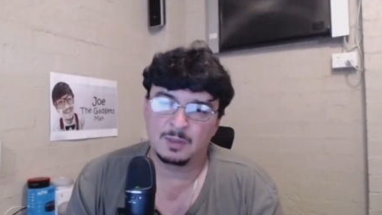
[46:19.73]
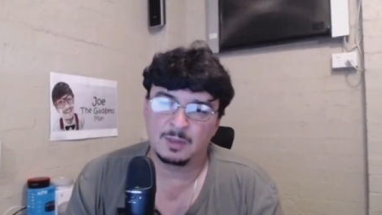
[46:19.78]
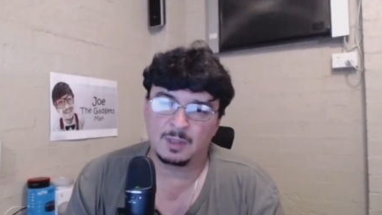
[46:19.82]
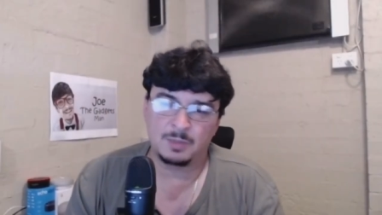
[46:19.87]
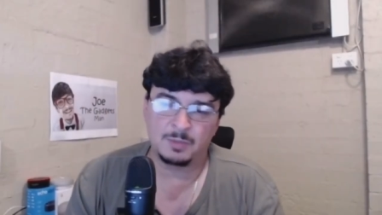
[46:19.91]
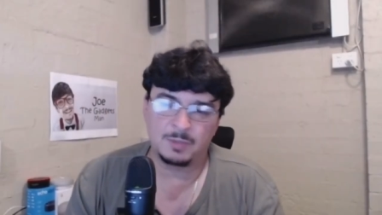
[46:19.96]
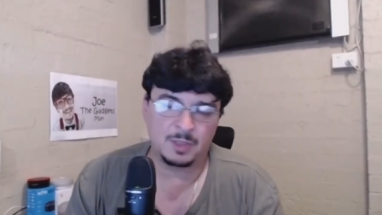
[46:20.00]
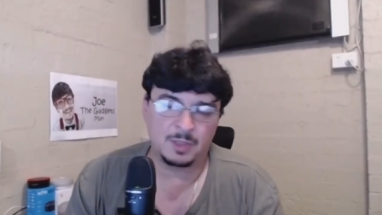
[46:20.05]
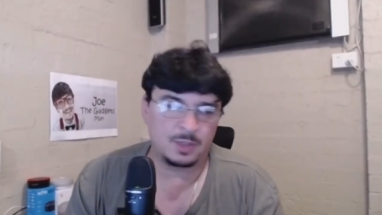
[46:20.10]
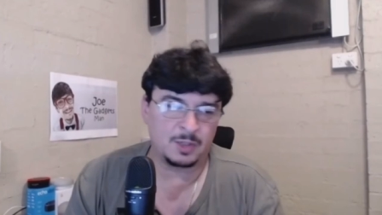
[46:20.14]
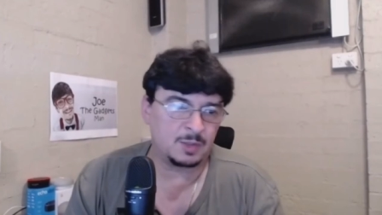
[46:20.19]

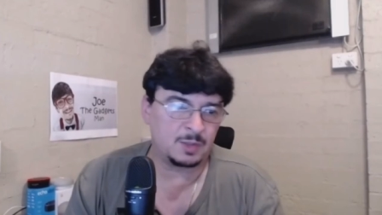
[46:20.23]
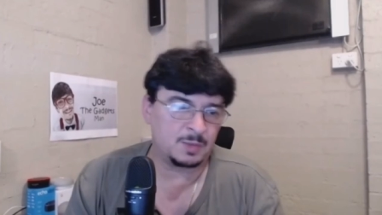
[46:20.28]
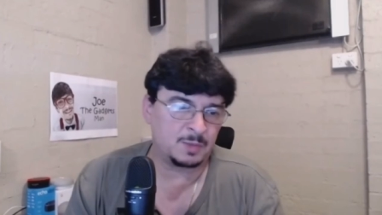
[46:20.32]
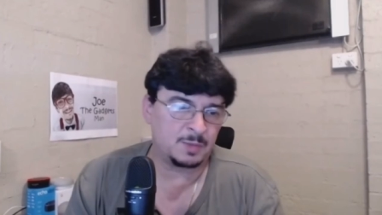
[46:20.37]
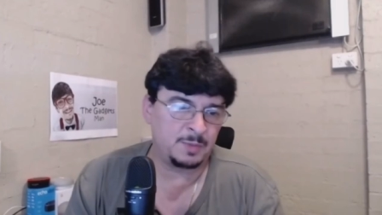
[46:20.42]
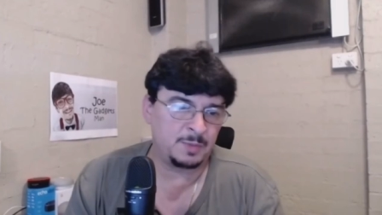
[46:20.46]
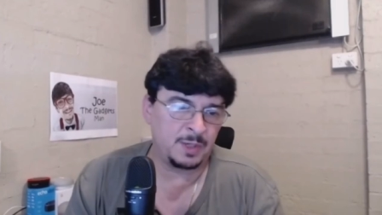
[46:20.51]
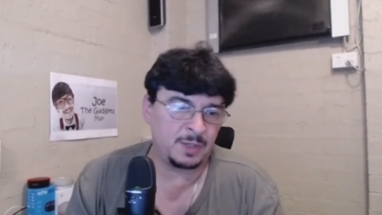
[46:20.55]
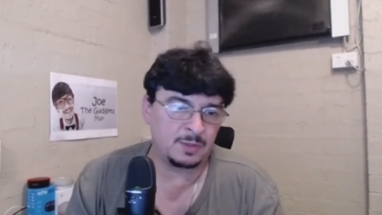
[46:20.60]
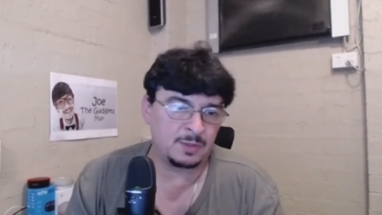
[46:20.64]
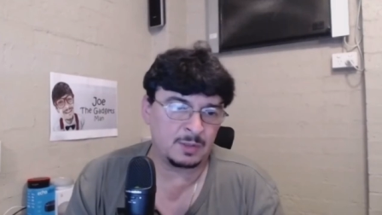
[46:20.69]
I'm going to
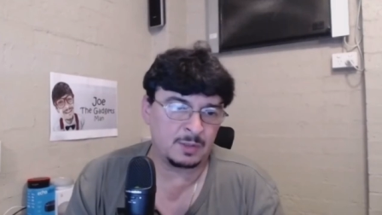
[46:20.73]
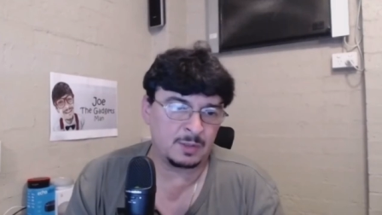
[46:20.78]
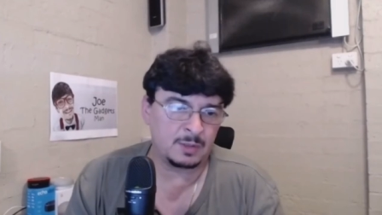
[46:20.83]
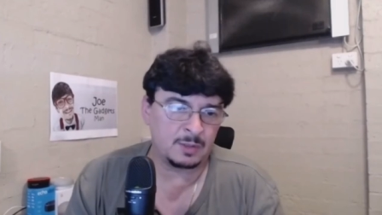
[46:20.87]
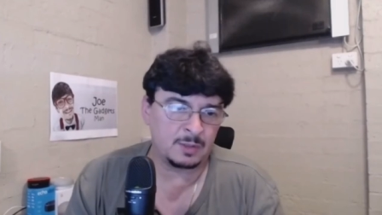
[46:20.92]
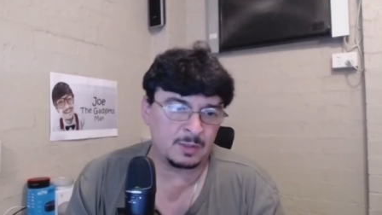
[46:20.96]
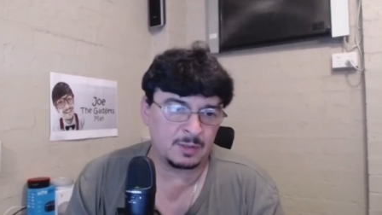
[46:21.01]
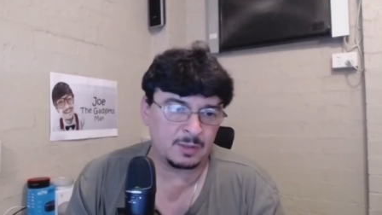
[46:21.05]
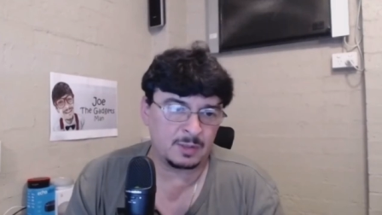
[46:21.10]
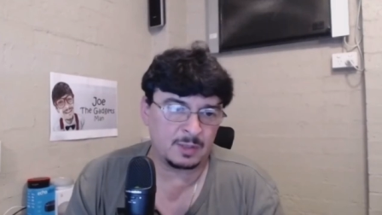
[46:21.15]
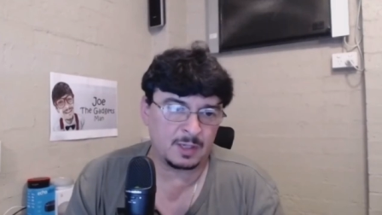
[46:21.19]
speak to
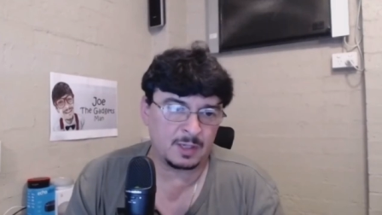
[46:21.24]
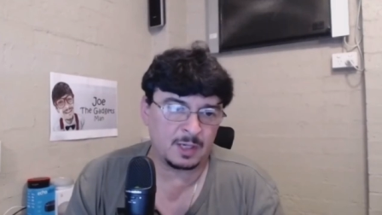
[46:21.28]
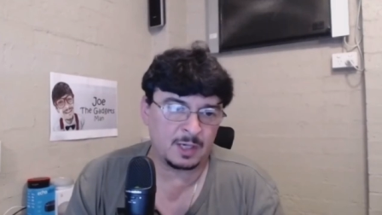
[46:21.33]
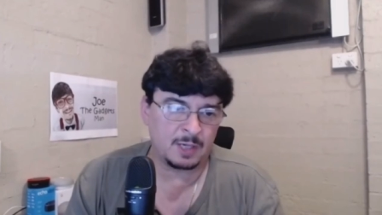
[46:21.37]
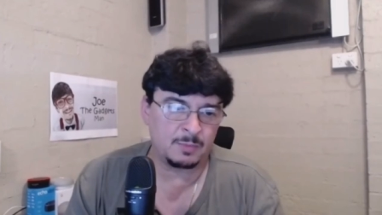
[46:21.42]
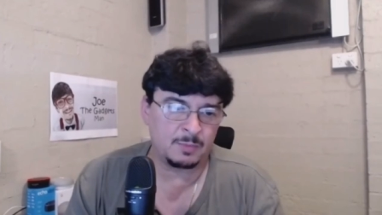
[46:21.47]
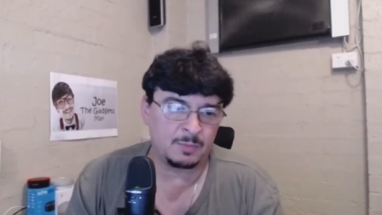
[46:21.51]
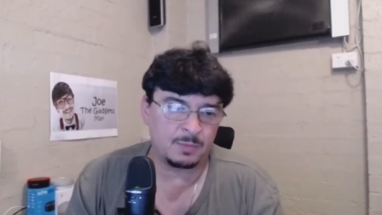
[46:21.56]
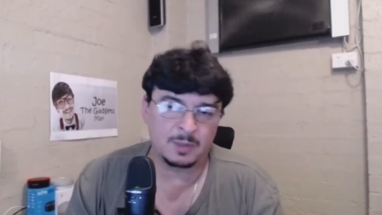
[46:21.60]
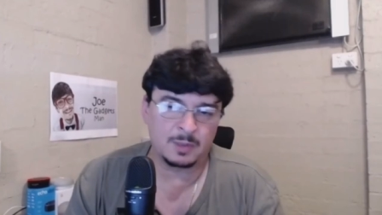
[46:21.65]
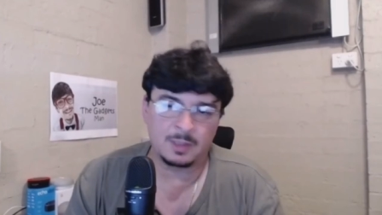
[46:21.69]
the the
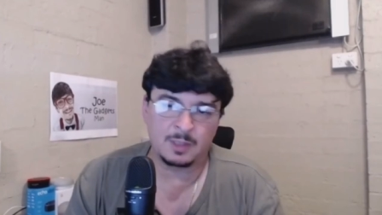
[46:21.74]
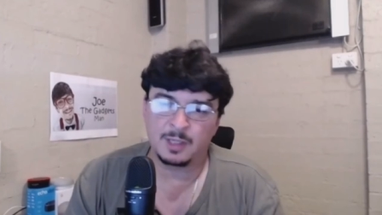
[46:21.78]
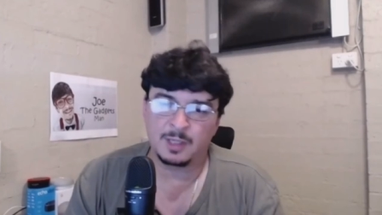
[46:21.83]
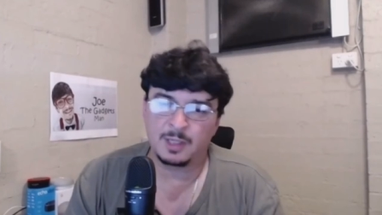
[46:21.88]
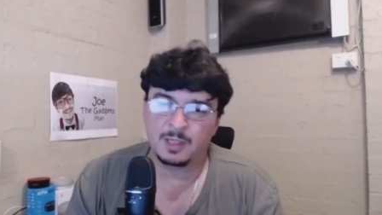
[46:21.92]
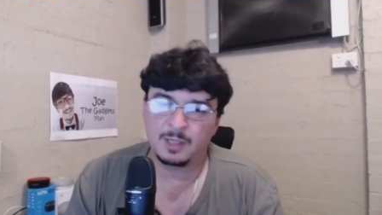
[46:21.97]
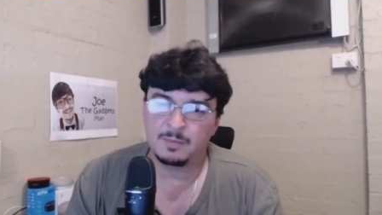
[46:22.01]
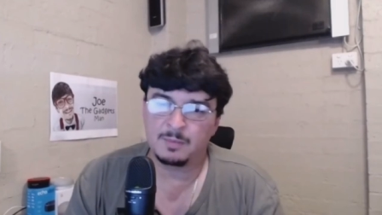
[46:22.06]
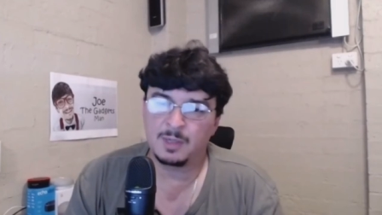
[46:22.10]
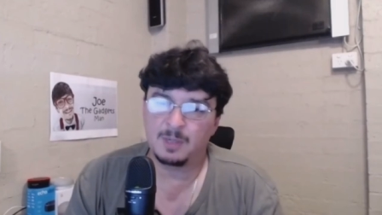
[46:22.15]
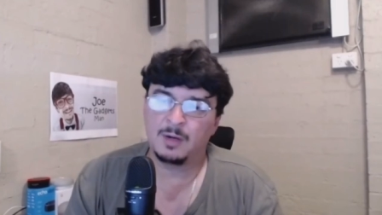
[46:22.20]
couple that are
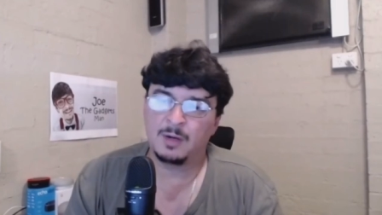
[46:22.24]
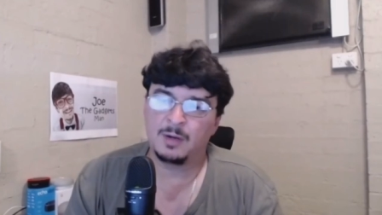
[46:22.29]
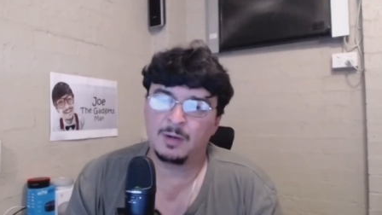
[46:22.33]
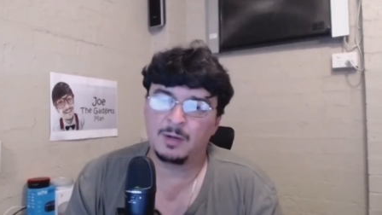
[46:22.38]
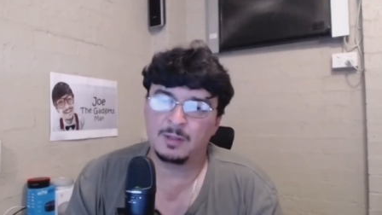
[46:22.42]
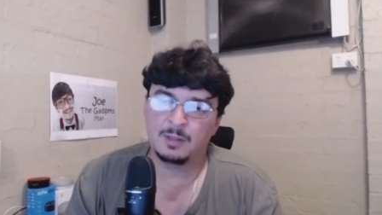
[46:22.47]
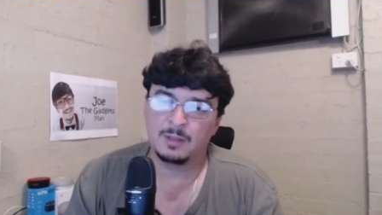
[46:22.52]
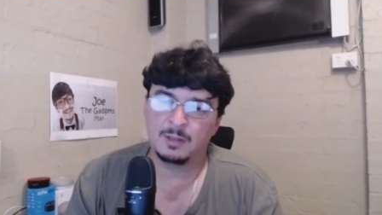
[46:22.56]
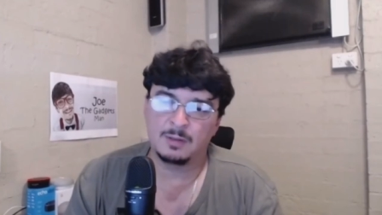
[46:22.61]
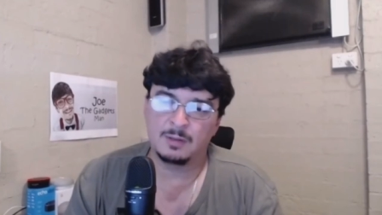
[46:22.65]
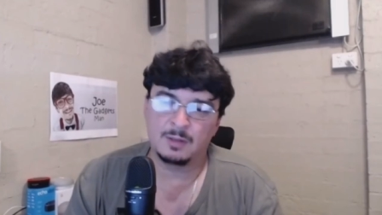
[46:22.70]
getting
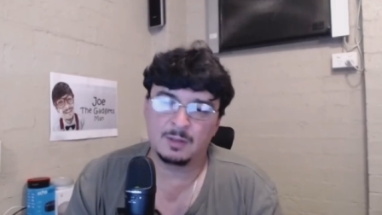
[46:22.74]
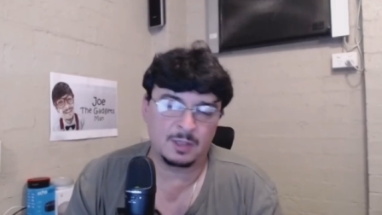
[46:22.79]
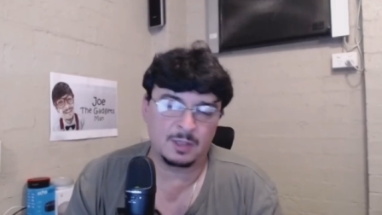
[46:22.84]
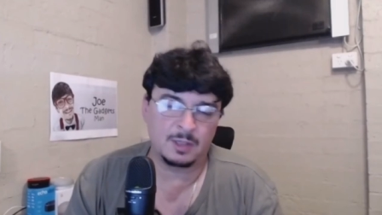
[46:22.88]
married and